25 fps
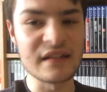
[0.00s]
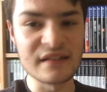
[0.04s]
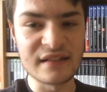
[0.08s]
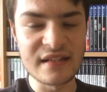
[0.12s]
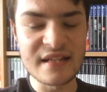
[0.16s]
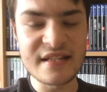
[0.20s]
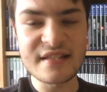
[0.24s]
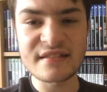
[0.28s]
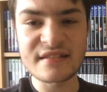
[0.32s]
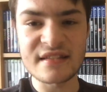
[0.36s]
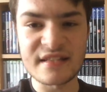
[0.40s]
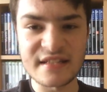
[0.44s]

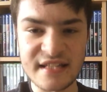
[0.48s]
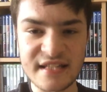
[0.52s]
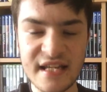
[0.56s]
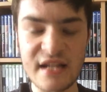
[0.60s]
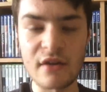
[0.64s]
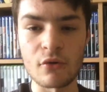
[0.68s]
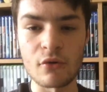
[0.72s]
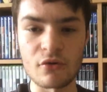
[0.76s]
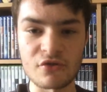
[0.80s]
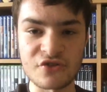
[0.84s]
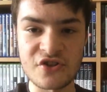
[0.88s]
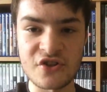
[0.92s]
at least a
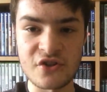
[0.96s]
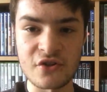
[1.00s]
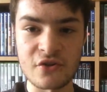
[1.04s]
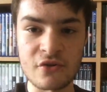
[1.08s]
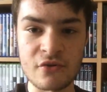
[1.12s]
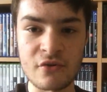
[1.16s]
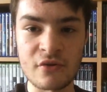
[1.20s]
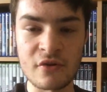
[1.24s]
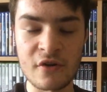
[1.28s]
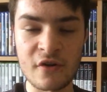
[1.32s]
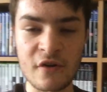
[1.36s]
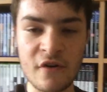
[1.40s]
year or
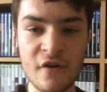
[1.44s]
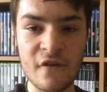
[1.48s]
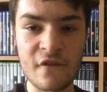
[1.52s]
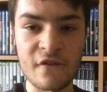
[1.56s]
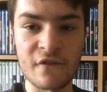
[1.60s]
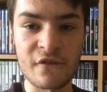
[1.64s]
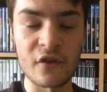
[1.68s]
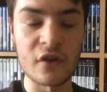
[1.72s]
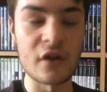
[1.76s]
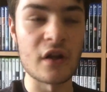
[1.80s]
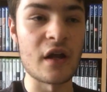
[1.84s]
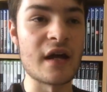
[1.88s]
two
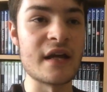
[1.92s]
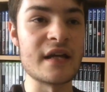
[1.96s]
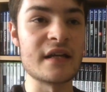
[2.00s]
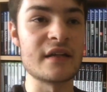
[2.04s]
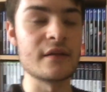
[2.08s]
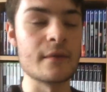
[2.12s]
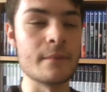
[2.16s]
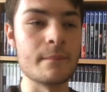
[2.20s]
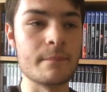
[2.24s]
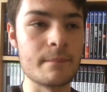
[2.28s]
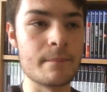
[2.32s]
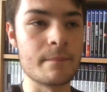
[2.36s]
for
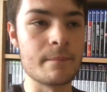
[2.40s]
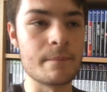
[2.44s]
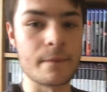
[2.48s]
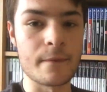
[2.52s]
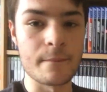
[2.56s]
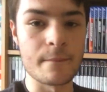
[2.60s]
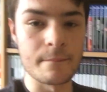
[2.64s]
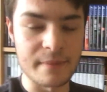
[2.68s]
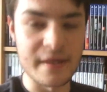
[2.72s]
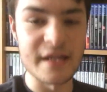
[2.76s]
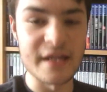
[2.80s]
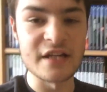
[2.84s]
like the
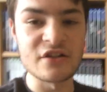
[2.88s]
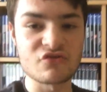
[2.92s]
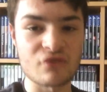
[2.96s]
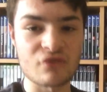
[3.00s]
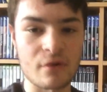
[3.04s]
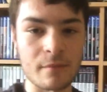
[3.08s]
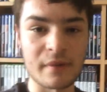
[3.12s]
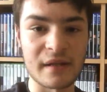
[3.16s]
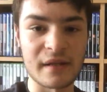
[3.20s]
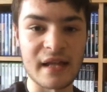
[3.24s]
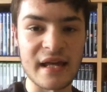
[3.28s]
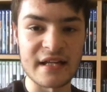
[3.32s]

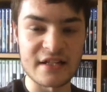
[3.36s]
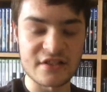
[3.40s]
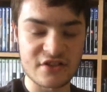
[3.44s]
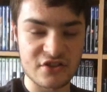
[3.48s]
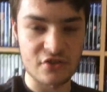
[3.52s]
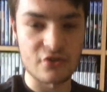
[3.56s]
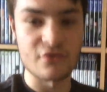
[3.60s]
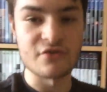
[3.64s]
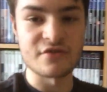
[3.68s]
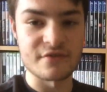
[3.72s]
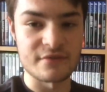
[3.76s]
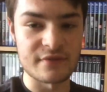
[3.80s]
big AAA
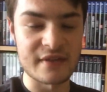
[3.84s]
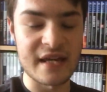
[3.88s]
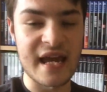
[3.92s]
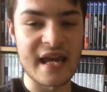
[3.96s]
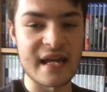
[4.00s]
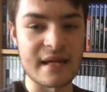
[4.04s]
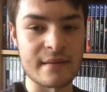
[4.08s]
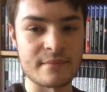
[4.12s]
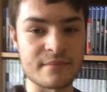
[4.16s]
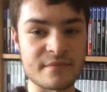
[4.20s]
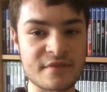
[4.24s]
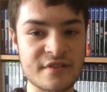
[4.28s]
exclusive
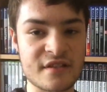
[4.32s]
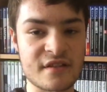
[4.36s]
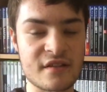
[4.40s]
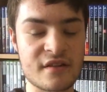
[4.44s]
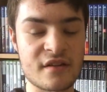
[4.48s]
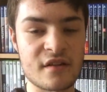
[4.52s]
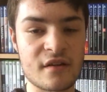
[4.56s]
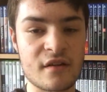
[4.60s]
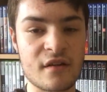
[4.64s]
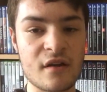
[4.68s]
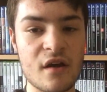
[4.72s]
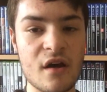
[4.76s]

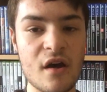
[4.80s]
games